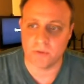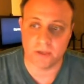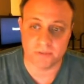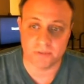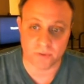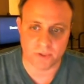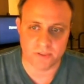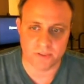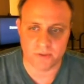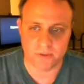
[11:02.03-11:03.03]
but gives
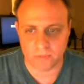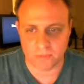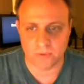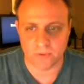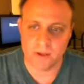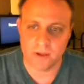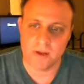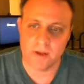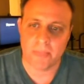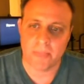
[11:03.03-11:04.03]
grace to the humble.
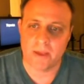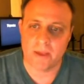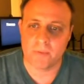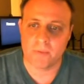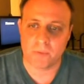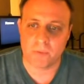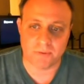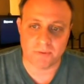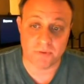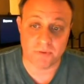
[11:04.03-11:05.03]

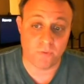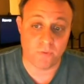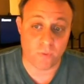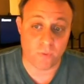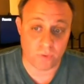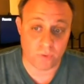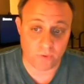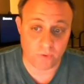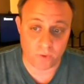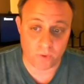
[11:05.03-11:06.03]
Proverbs
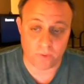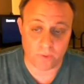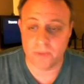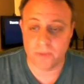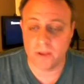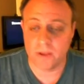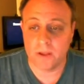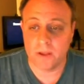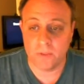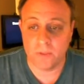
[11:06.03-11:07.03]
3:34.
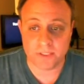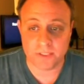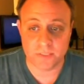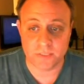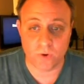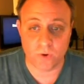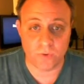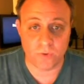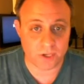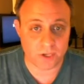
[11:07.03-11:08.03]
This is
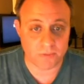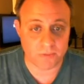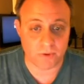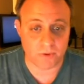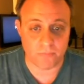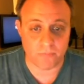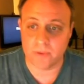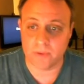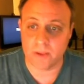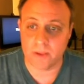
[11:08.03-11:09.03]
where this comes from
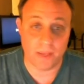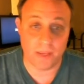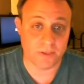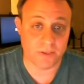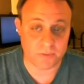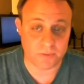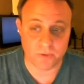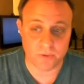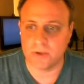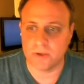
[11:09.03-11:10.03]
in the
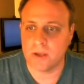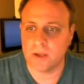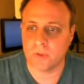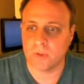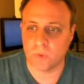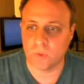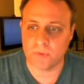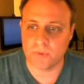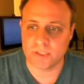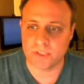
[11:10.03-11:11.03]
Septuagint. The
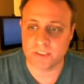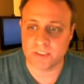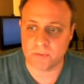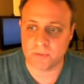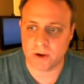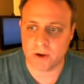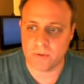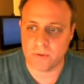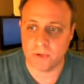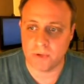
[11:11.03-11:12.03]
Lord resists the
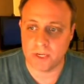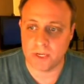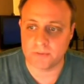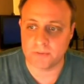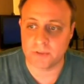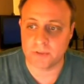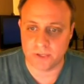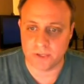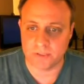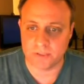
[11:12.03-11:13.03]
proud, but he gives
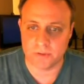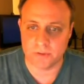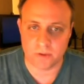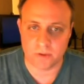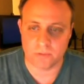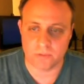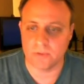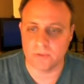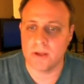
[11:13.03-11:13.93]
grace to the humble.